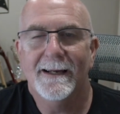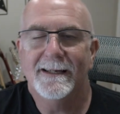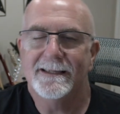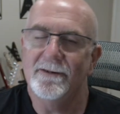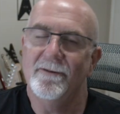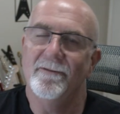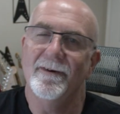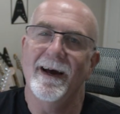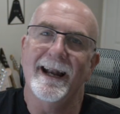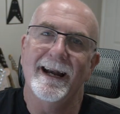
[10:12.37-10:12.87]

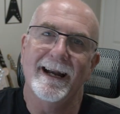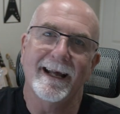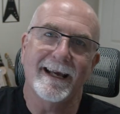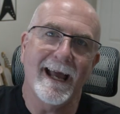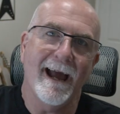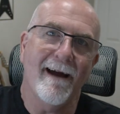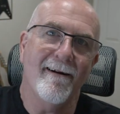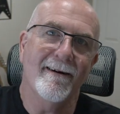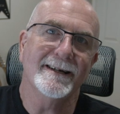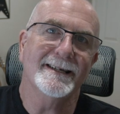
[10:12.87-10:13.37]
So we've added a
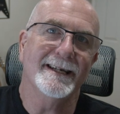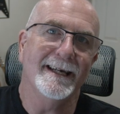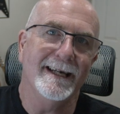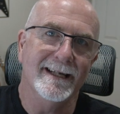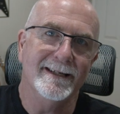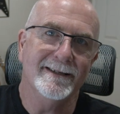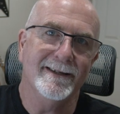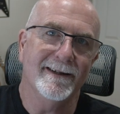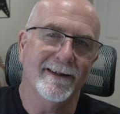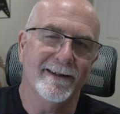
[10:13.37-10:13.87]
character
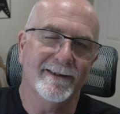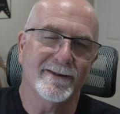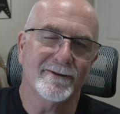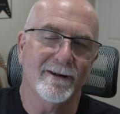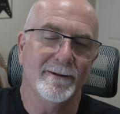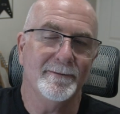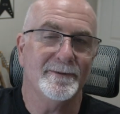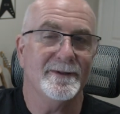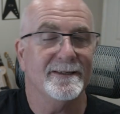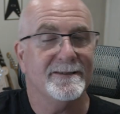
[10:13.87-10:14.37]
into the
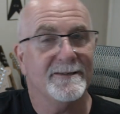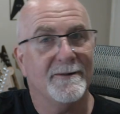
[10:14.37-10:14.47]
description.